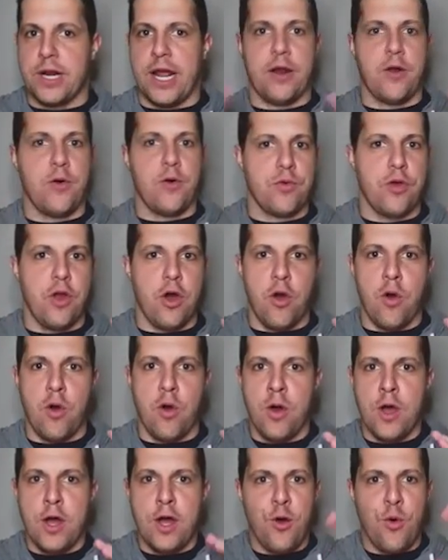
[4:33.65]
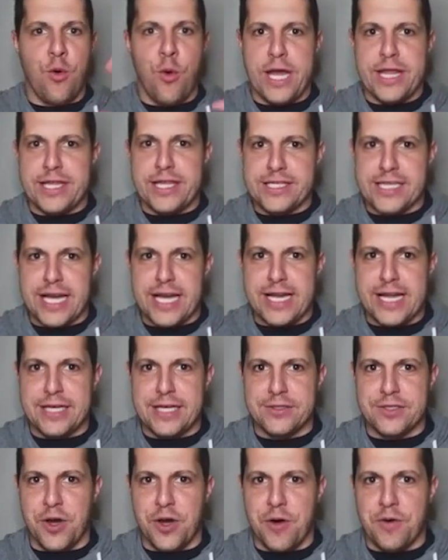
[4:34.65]
I don't know why the tight
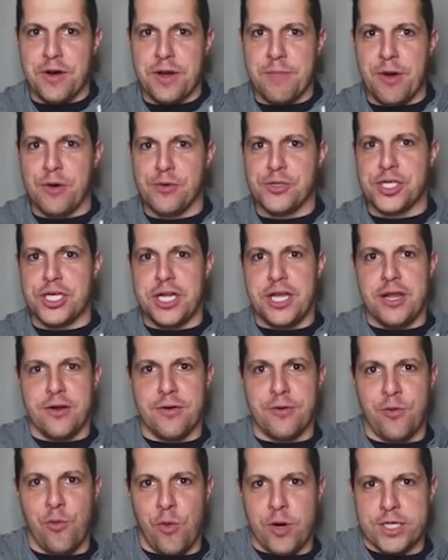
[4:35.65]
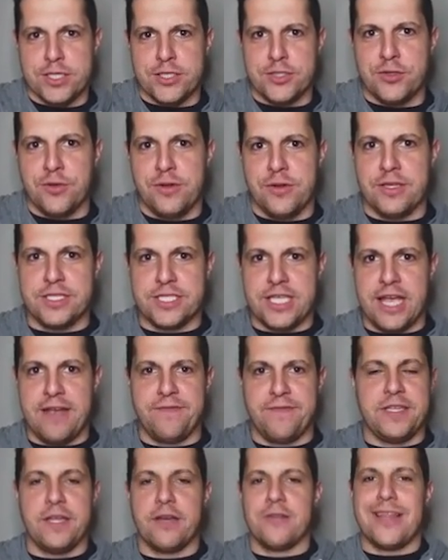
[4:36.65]
end's going in motion here and what does it do to the
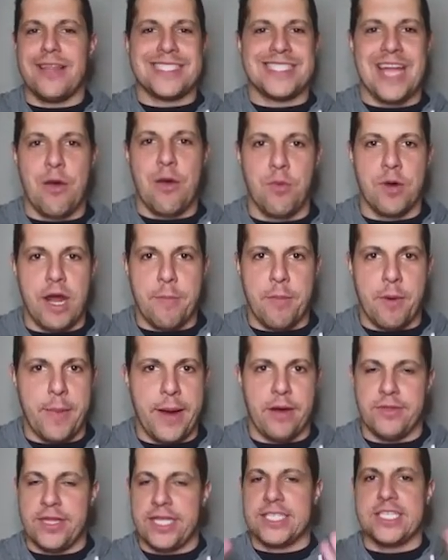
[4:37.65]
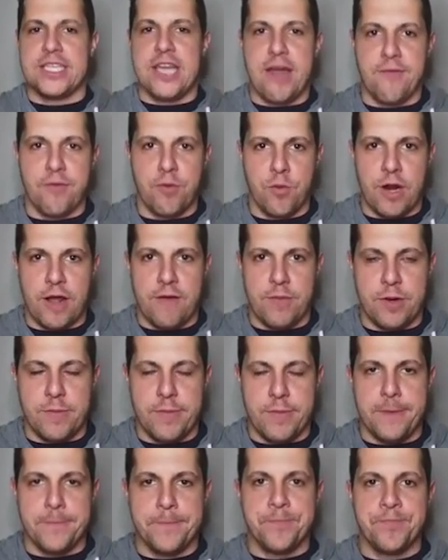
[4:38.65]
safety there. That's not what I'm about. That's never what I've been
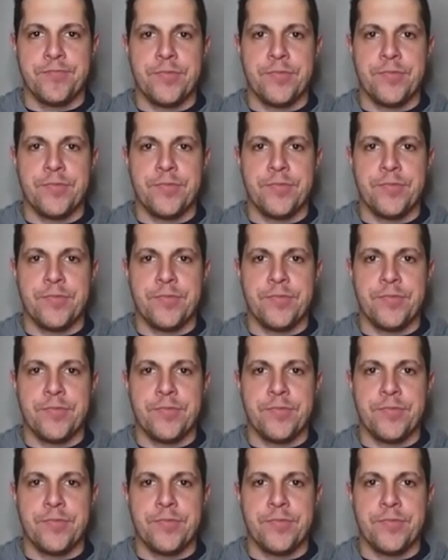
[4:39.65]
about.